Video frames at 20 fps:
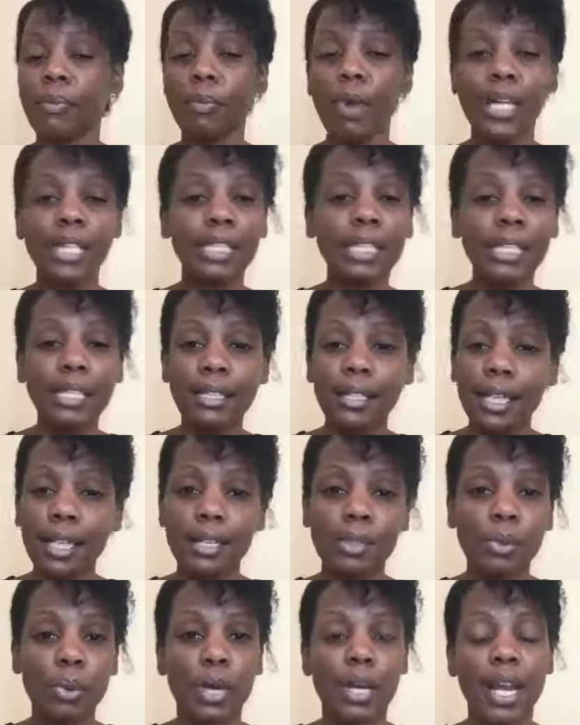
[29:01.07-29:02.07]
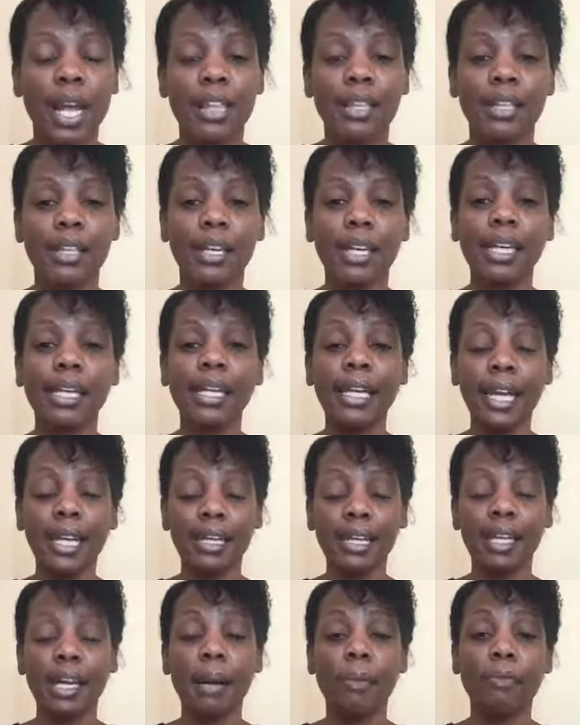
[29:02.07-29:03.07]
one thing led to another. He
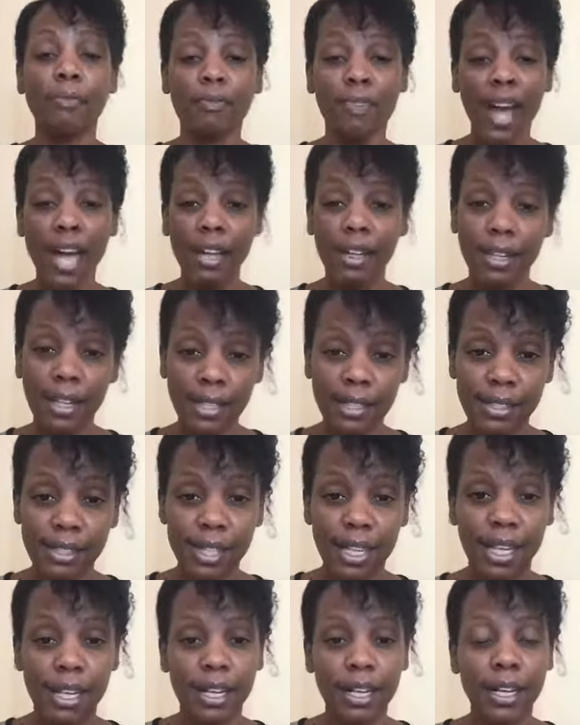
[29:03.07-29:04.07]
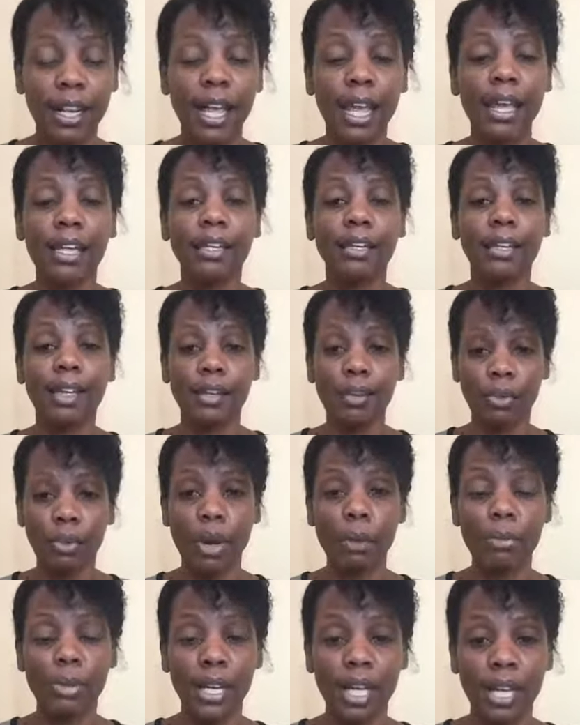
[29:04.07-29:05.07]
ended up violating her and, and
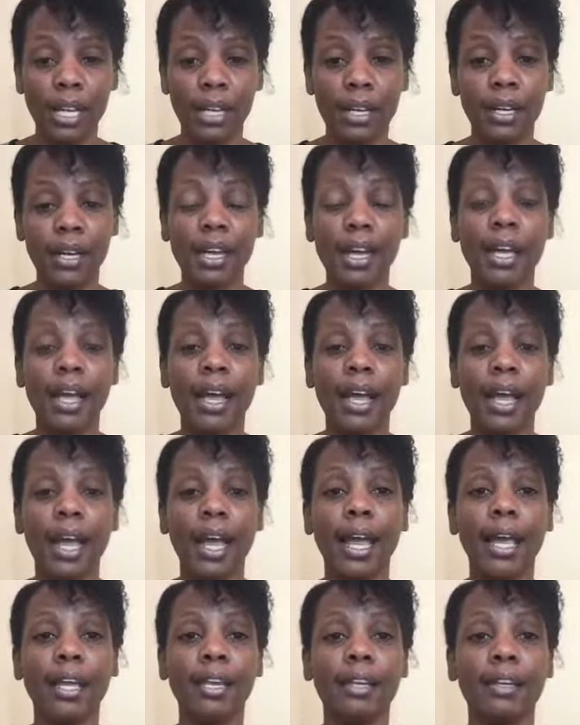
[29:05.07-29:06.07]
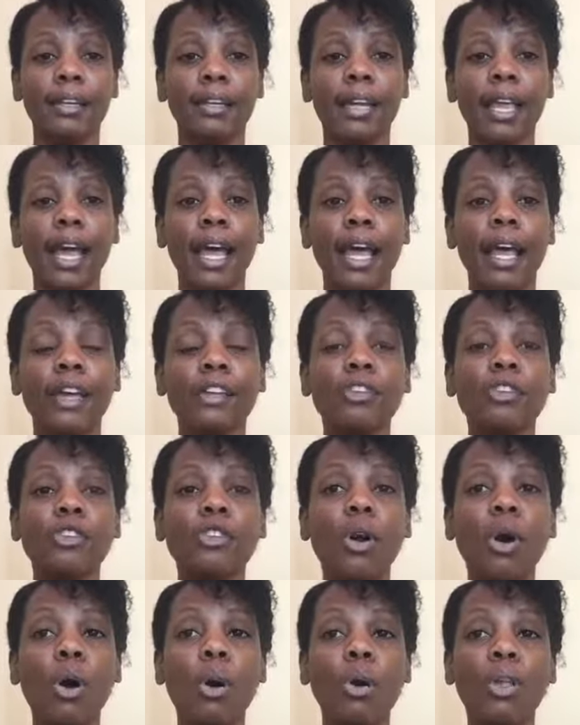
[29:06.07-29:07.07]
raping her. And, and you
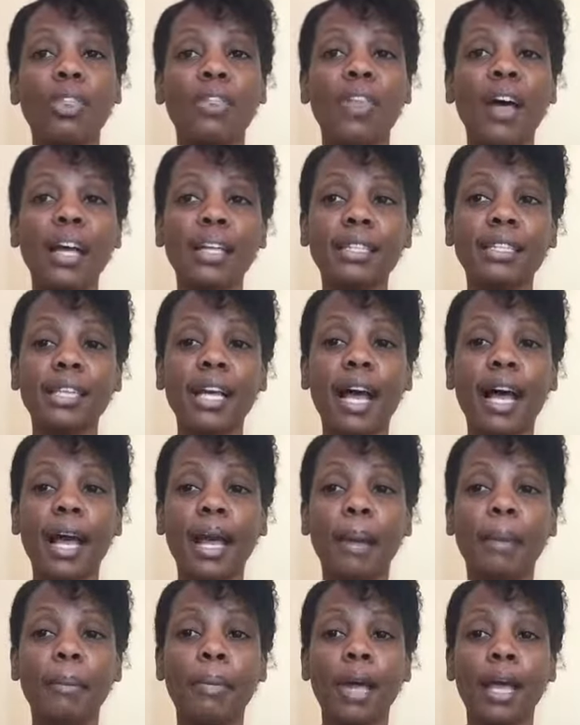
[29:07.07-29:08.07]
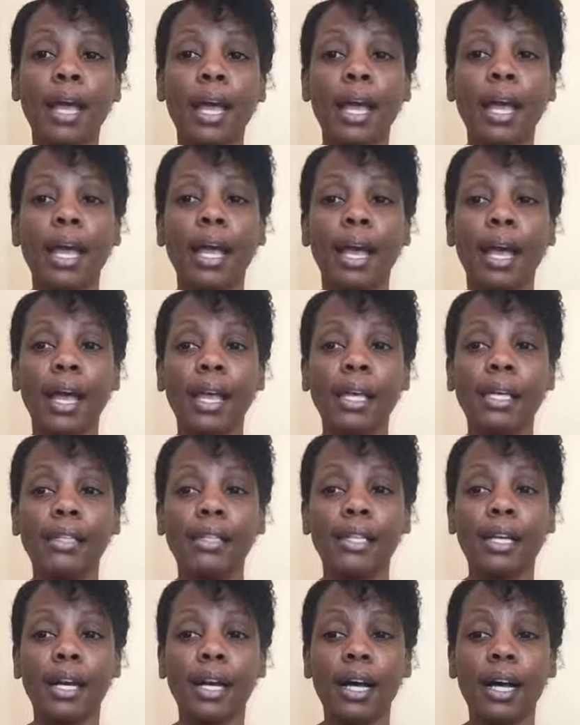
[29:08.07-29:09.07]
know, that time
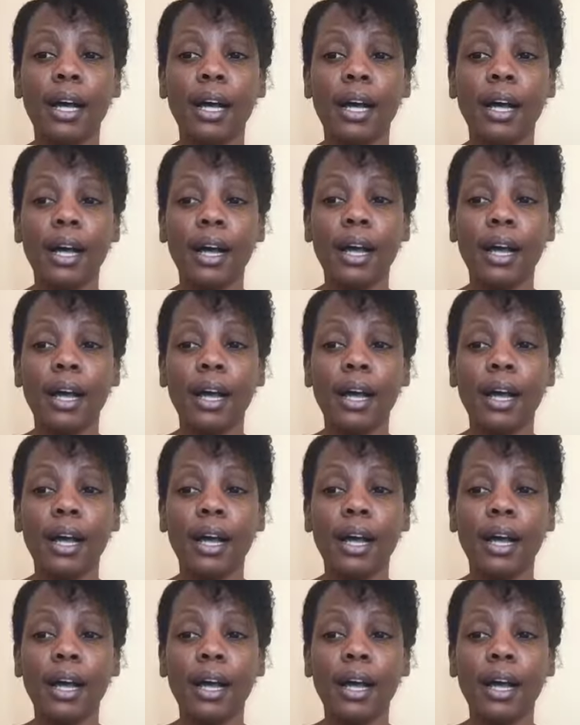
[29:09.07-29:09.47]
in the